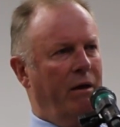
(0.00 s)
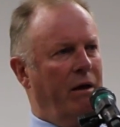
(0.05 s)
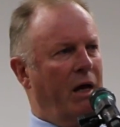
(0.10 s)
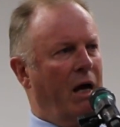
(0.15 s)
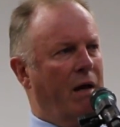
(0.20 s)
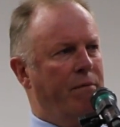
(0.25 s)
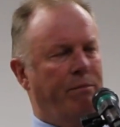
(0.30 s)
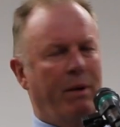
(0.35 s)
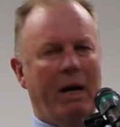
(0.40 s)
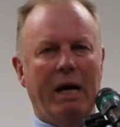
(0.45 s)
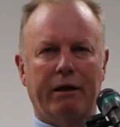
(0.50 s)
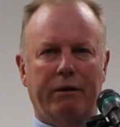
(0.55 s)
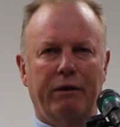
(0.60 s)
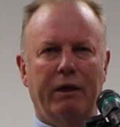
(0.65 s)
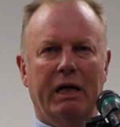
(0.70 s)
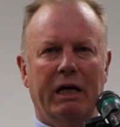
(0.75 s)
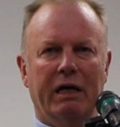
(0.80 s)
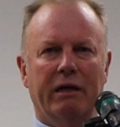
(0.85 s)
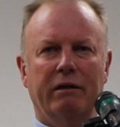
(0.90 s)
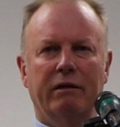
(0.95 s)
And back
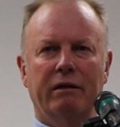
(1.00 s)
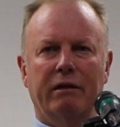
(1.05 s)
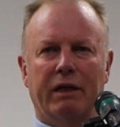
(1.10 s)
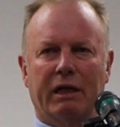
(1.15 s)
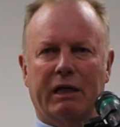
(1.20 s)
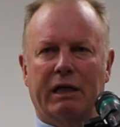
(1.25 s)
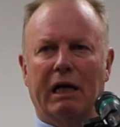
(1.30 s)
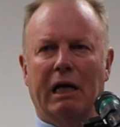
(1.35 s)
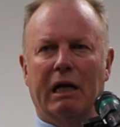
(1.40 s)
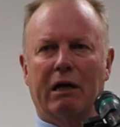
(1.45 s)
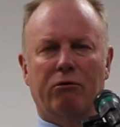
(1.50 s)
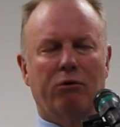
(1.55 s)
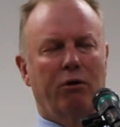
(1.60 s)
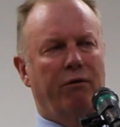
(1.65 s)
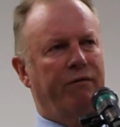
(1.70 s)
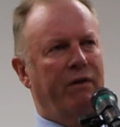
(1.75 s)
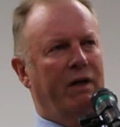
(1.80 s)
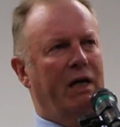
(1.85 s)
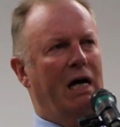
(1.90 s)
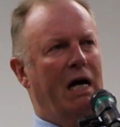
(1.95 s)
then, the colour
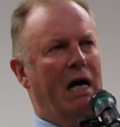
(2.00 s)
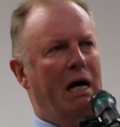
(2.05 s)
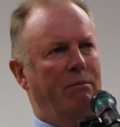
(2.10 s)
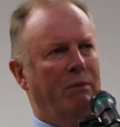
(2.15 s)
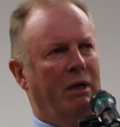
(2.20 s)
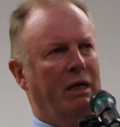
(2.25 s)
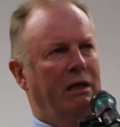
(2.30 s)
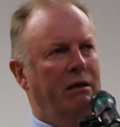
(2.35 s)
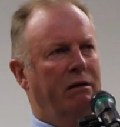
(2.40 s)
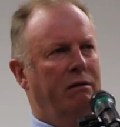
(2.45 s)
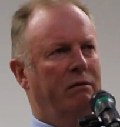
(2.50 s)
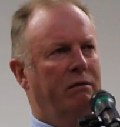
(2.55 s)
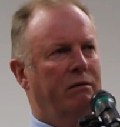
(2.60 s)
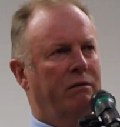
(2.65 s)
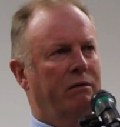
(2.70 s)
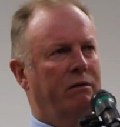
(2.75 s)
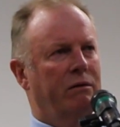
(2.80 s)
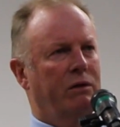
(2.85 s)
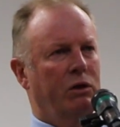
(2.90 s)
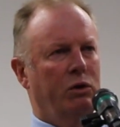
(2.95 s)
of the army,
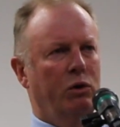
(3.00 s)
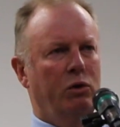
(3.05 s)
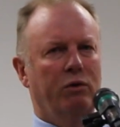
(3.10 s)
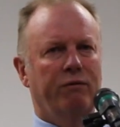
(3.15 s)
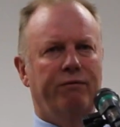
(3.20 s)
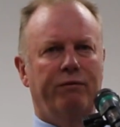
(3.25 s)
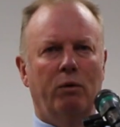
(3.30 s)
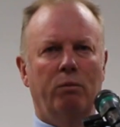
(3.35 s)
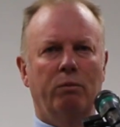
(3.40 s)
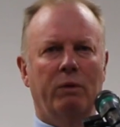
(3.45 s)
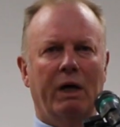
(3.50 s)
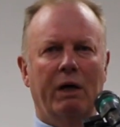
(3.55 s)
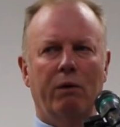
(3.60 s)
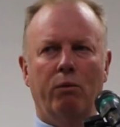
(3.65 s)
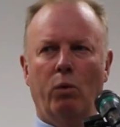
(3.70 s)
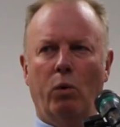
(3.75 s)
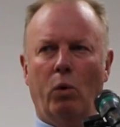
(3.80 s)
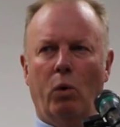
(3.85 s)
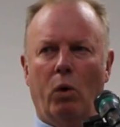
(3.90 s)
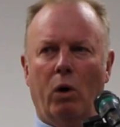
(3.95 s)
the uniform they
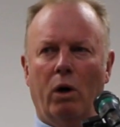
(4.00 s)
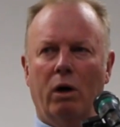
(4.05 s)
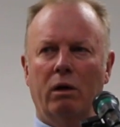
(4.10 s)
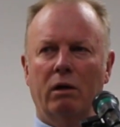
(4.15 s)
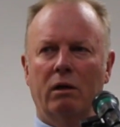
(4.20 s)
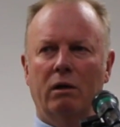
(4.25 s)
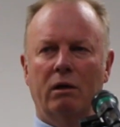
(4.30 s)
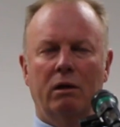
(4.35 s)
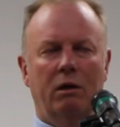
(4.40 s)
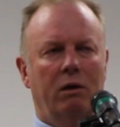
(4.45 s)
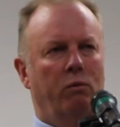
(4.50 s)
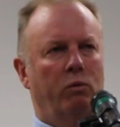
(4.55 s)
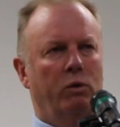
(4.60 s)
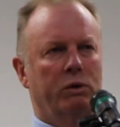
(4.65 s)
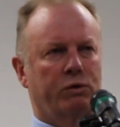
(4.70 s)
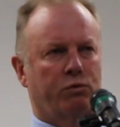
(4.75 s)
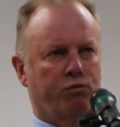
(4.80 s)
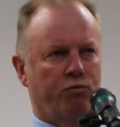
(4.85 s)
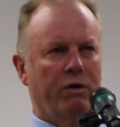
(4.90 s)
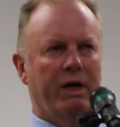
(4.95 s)
wore,
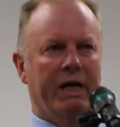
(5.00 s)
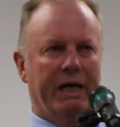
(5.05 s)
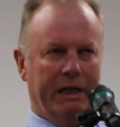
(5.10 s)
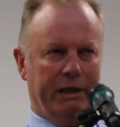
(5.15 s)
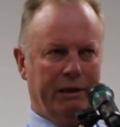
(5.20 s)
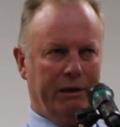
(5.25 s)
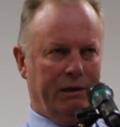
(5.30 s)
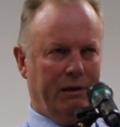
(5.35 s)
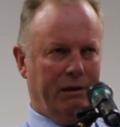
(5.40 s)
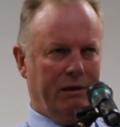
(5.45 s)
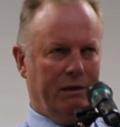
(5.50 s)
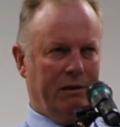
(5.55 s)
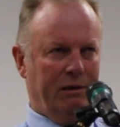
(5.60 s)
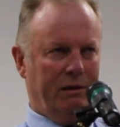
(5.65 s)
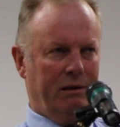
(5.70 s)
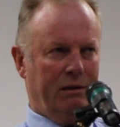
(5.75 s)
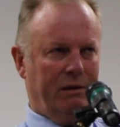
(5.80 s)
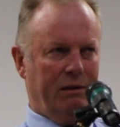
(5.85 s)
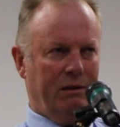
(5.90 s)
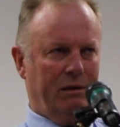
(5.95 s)
was red.
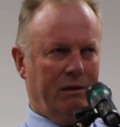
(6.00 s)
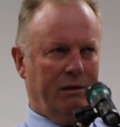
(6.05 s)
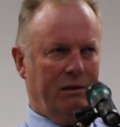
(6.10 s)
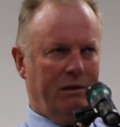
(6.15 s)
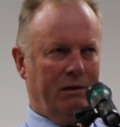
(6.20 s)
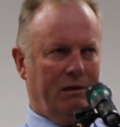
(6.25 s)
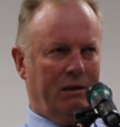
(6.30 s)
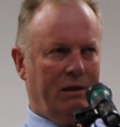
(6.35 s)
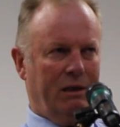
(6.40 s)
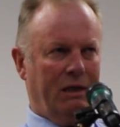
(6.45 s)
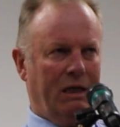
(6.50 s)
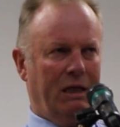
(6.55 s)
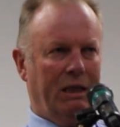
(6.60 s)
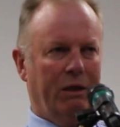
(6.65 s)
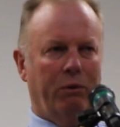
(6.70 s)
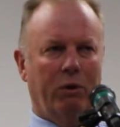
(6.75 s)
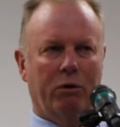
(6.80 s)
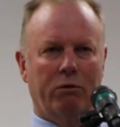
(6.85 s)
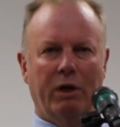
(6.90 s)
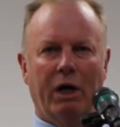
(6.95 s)
And they
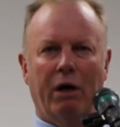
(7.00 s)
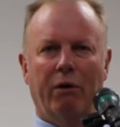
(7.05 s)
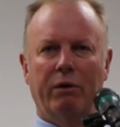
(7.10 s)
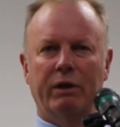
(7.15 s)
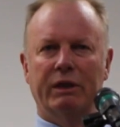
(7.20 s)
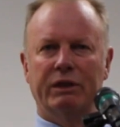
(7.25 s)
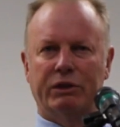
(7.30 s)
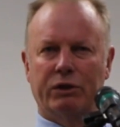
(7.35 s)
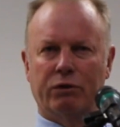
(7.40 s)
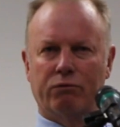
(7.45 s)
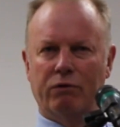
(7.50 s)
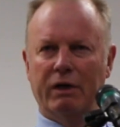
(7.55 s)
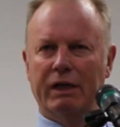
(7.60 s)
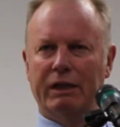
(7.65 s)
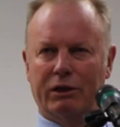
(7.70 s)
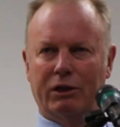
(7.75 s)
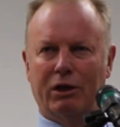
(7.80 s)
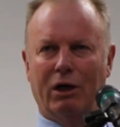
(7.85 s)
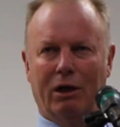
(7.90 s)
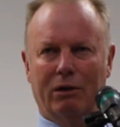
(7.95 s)
were known as the
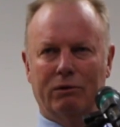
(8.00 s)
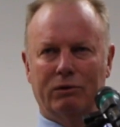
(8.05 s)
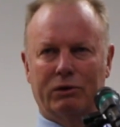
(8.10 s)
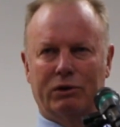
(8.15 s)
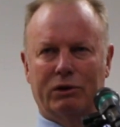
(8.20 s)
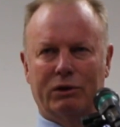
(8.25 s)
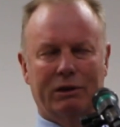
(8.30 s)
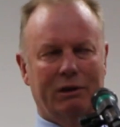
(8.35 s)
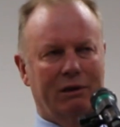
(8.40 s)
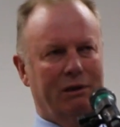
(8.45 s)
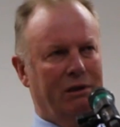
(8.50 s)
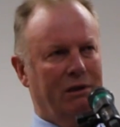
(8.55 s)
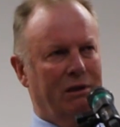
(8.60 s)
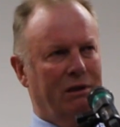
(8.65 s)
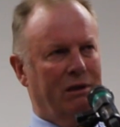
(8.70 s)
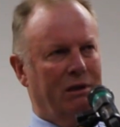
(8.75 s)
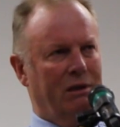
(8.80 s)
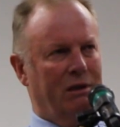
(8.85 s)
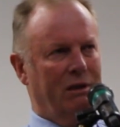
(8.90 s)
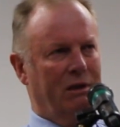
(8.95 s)
Redcoats.
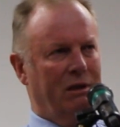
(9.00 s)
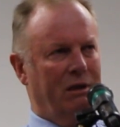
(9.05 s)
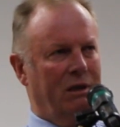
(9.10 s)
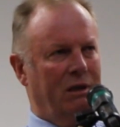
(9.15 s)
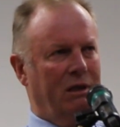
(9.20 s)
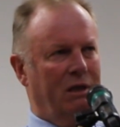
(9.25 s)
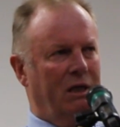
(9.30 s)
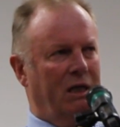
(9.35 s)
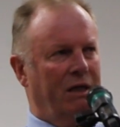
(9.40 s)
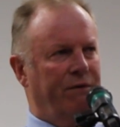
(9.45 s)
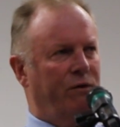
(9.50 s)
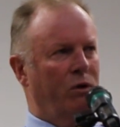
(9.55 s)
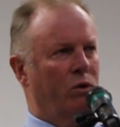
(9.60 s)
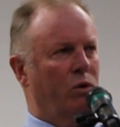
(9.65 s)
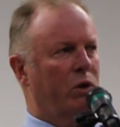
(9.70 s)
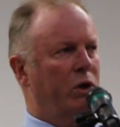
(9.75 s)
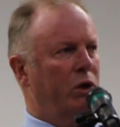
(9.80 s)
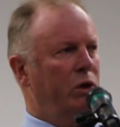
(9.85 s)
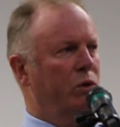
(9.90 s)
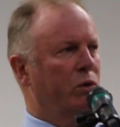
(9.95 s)
If you
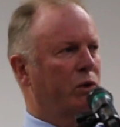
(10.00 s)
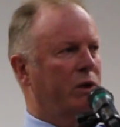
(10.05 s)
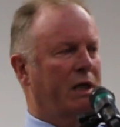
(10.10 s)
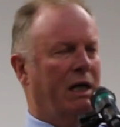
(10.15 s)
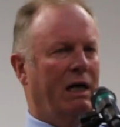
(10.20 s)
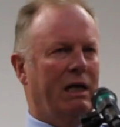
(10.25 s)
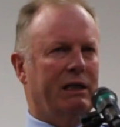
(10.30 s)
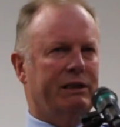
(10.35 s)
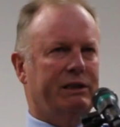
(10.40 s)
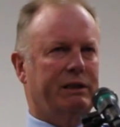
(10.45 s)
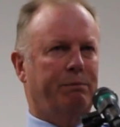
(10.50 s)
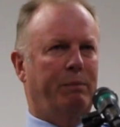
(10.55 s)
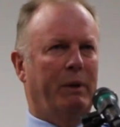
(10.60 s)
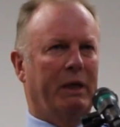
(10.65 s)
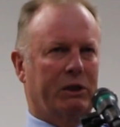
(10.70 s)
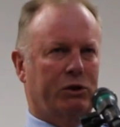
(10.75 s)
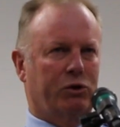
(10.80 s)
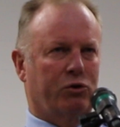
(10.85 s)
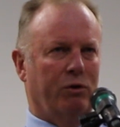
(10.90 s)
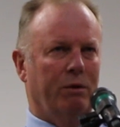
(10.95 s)
look at your colour
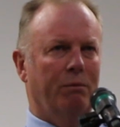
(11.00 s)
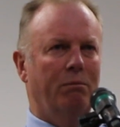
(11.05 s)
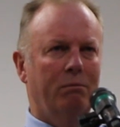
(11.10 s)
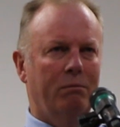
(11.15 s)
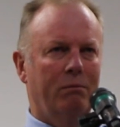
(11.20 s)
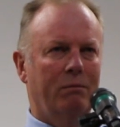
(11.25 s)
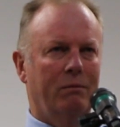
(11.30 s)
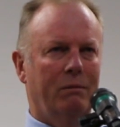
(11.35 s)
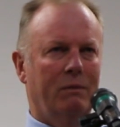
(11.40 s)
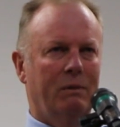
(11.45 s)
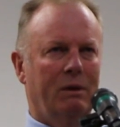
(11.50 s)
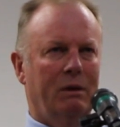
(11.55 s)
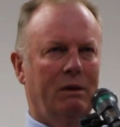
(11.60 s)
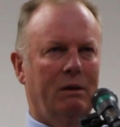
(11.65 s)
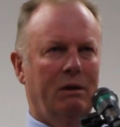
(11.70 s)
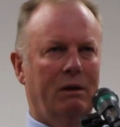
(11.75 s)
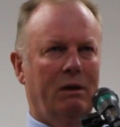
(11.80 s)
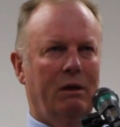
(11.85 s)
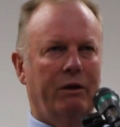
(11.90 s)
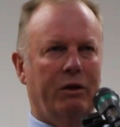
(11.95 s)
spectrum,
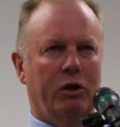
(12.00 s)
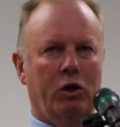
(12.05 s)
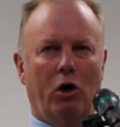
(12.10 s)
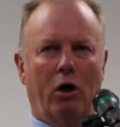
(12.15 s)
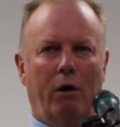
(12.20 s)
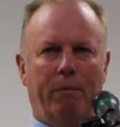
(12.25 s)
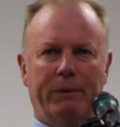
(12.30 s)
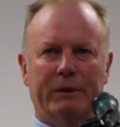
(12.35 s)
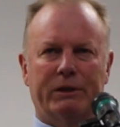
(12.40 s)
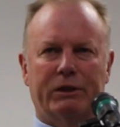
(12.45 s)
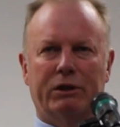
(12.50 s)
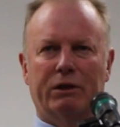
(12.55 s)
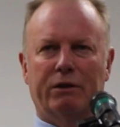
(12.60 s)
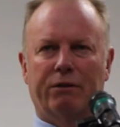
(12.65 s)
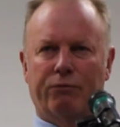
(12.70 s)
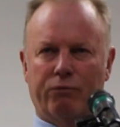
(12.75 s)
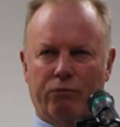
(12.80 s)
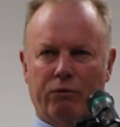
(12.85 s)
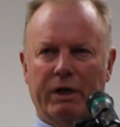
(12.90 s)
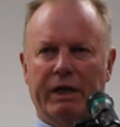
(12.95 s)
the opposite
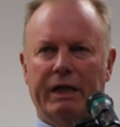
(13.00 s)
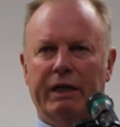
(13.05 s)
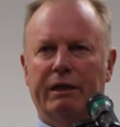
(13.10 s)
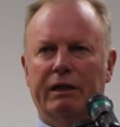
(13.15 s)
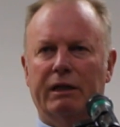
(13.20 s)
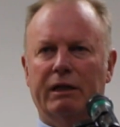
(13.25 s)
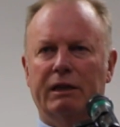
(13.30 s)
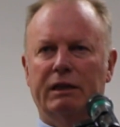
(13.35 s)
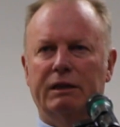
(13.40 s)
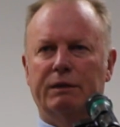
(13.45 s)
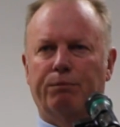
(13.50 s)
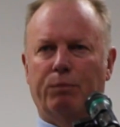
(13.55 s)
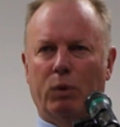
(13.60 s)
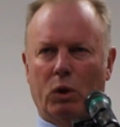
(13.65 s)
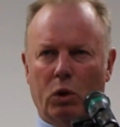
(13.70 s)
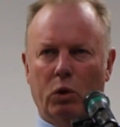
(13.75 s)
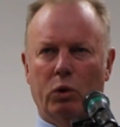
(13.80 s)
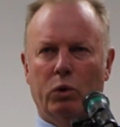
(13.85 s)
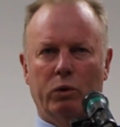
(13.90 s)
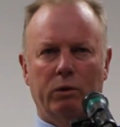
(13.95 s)
of red is
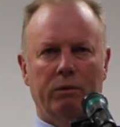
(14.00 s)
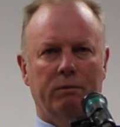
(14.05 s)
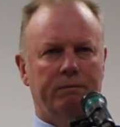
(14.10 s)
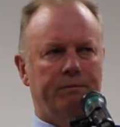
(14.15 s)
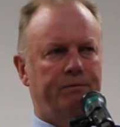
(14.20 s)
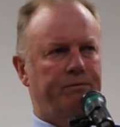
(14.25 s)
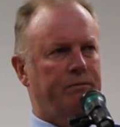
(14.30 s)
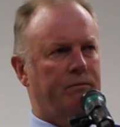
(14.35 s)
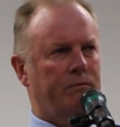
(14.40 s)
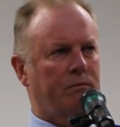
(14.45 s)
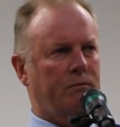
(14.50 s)
blue.